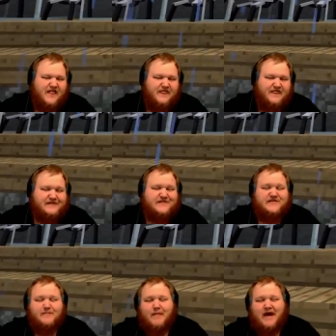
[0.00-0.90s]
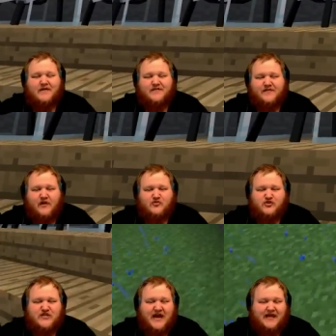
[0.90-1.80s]
this is about as close
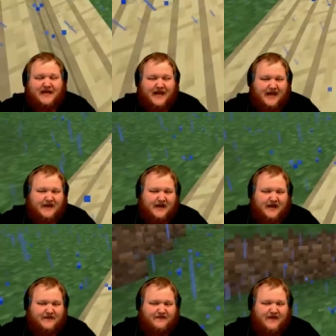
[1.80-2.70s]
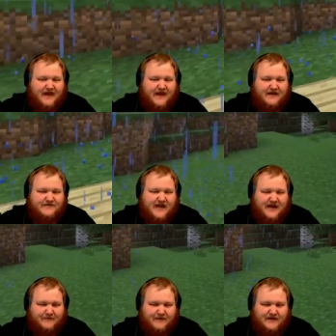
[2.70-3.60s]
as I can get, and they ain't
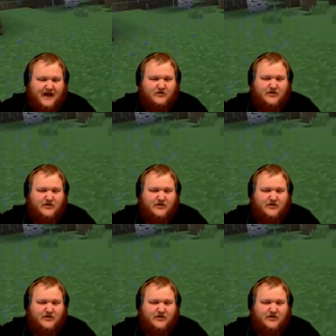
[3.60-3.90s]
attacking me. Now,